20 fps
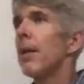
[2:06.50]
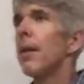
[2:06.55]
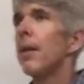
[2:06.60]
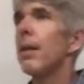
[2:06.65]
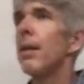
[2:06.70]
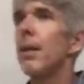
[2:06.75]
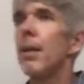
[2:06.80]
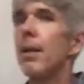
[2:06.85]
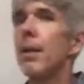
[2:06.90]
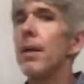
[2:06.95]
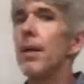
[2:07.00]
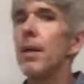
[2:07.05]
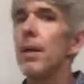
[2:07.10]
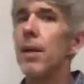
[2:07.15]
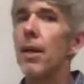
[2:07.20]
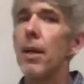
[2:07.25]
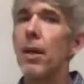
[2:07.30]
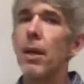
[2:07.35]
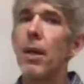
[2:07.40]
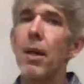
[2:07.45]
The
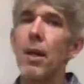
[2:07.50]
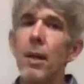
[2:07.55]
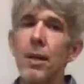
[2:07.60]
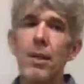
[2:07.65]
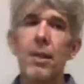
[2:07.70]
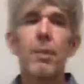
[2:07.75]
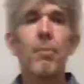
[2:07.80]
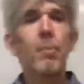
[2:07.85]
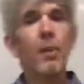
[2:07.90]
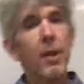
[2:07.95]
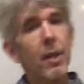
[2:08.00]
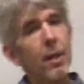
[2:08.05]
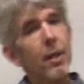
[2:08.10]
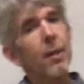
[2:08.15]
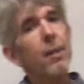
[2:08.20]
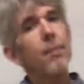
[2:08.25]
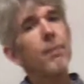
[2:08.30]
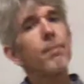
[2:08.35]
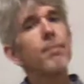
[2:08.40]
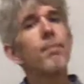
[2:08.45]

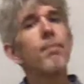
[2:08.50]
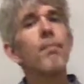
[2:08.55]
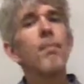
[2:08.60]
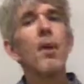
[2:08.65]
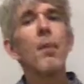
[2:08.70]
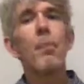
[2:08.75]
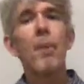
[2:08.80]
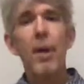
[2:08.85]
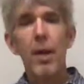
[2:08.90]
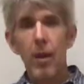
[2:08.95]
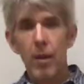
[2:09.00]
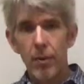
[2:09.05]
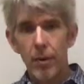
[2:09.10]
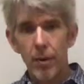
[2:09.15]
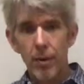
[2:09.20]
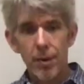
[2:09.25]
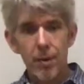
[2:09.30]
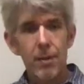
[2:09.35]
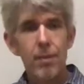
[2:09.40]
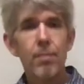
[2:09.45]
spleen, the
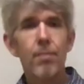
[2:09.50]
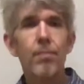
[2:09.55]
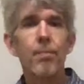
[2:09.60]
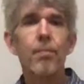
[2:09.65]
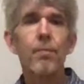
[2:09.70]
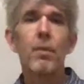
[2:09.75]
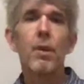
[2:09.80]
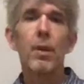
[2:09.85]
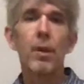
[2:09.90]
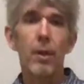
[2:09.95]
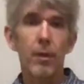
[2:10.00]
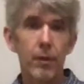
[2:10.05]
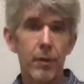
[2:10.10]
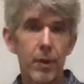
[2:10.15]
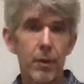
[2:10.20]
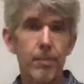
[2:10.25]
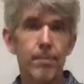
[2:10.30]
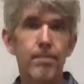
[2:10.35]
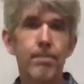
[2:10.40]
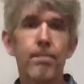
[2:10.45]
pancreas, the liver.
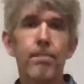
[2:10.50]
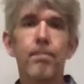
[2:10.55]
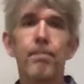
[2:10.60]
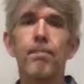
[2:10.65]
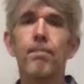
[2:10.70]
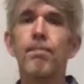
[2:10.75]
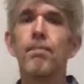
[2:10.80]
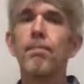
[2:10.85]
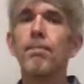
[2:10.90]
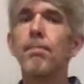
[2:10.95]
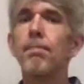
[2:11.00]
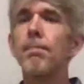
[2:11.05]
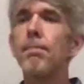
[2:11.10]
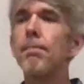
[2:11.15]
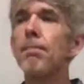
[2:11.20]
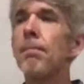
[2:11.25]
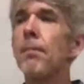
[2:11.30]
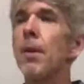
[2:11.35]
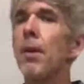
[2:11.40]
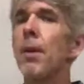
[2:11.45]

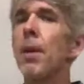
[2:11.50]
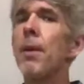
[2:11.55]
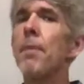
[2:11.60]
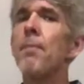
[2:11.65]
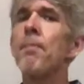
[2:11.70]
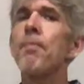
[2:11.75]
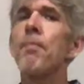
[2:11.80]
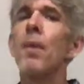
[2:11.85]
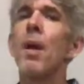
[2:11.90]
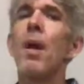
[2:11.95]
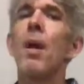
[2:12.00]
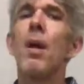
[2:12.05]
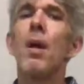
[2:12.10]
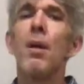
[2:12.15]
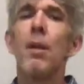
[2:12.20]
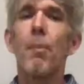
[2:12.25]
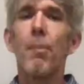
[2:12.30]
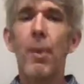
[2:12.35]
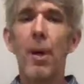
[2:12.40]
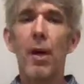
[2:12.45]
Okay,
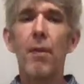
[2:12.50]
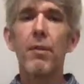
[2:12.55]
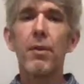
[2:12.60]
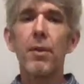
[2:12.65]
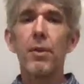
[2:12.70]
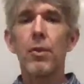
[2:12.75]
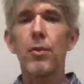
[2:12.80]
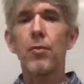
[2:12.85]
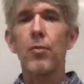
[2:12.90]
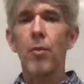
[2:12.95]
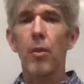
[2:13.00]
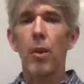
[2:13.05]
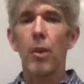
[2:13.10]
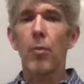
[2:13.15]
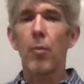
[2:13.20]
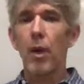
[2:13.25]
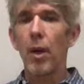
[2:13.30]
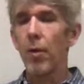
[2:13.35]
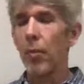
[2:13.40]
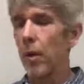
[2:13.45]
the pelvis is really
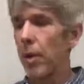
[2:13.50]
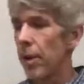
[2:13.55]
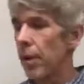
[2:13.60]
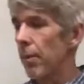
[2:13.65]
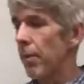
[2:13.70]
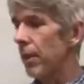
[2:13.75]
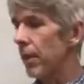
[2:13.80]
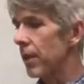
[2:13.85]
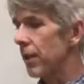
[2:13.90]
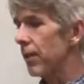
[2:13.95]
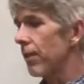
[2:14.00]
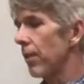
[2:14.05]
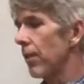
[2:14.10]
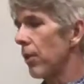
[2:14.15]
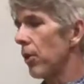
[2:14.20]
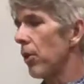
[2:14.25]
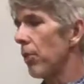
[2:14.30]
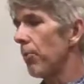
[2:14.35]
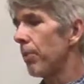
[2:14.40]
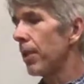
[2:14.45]
why I wanted to make this
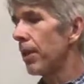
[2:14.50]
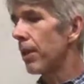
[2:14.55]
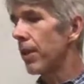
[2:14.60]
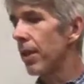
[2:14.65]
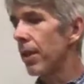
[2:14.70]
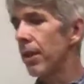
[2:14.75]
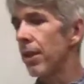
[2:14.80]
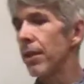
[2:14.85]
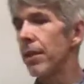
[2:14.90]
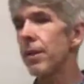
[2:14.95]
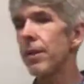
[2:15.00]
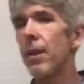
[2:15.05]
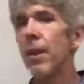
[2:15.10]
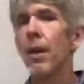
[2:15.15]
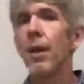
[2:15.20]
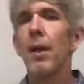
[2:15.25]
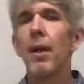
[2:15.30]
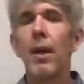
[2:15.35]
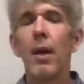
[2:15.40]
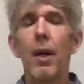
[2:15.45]
video, because
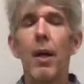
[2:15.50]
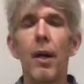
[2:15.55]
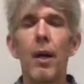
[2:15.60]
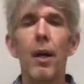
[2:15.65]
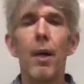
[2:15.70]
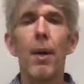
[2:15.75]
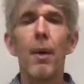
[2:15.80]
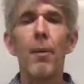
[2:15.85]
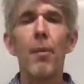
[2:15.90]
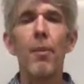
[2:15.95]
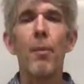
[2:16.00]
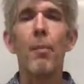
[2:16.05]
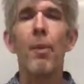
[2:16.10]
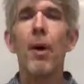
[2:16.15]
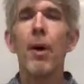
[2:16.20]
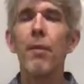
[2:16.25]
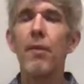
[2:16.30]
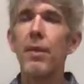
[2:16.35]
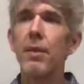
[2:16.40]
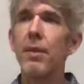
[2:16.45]
the
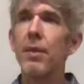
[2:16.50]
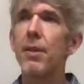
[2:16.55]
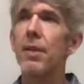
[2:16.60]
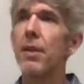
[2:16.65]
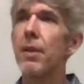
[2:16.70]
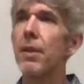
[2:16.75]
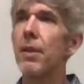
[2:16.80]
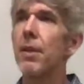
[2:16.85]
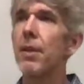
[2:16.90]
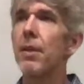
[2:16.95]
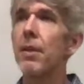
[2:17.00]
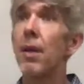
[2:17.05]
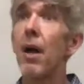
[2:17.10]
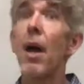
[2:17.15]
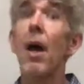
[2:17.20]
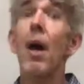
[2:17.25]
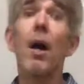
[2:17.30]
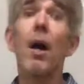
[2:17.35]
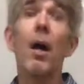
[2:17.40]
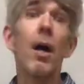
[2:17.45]
pelvis is
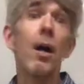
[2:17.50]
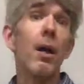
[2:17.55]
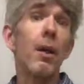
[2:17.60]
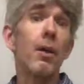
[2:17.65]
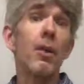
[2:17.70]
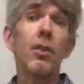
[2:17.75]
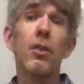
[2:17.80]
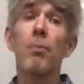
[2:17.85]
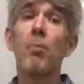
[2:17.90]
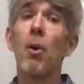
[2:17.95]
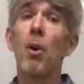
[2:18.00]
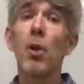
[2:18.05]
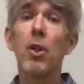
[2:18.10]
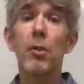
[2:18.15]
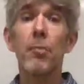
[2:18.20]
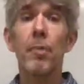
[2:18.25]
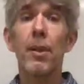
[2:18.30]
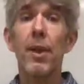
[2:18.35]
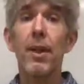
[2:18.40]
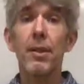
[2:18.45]
a small
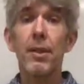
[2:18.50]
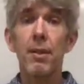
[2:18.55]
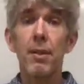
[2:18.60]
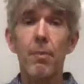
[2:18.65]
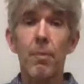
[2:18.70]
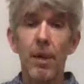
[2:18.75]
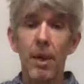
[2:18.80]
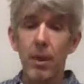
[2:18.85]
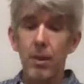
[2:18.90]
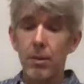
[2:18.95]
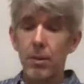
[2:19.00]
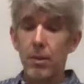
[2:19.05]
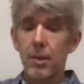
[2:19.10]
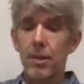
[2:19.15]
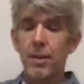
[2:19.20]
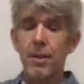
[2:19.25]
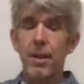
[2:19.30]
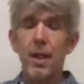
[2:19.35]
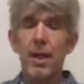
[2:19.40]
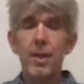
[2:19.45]
space. It's about the
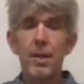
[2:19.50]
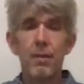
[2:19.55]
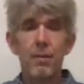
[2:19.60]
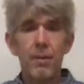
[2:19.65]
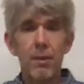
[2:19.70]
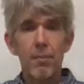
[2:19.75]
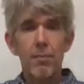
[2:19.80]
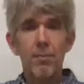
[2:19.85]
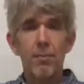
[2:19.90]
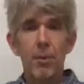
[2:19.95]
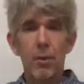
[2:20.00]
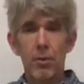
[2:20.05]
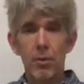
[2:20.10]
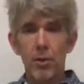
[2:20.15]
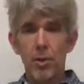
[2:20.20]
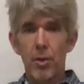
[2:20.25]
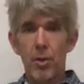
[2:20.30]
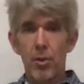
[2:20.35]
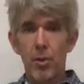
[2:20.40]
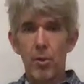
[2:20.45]
size of a little
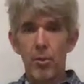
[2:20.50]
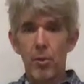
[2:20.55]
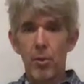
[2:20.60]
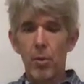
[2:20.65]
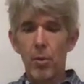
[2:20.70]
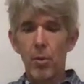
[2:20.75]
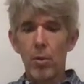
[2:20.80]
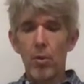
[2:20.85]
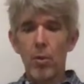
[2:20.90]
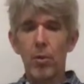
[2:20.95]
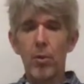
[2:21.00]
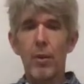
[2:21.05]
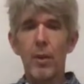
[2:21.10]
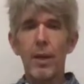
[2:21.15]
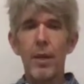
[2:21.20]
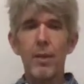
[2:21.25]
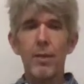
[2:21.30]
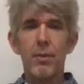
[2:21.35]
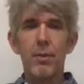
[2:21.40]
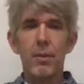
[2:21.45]
cereal bowl,
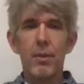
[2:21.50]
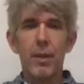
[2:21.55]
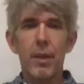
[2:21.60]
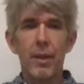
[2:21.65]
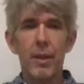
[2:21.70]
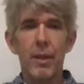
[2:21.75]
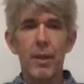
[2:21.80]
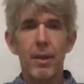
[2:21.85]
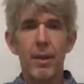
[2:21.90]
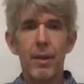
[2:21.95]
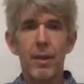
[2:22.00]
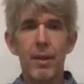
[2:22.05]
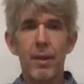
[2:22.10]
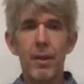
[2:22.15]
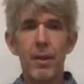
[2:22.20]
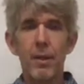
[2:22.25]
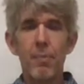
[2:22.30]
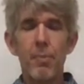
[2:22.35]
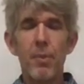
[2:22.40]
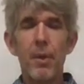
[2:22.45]
right? So it's like
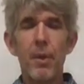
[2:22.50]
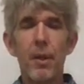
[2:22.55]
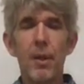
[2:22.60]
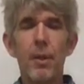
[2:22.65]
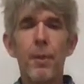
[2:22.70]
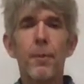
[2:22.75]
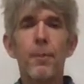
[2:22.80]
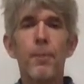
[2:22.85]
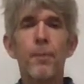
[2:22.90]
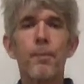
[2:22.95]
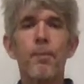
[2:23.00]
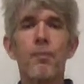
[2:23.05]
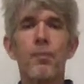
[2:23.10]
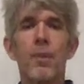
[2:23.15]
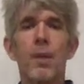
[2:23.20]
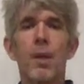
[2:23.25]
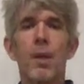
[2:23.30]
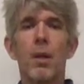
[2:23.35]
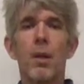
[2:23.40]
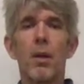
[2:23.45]
this big,
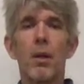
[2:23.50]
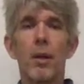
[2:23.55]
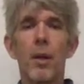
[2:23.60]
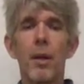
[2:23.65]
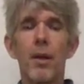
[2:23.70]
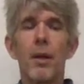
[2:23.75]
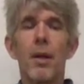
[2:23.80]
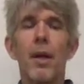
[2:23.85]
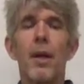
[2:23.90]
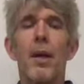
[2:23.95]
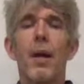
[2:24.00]
right?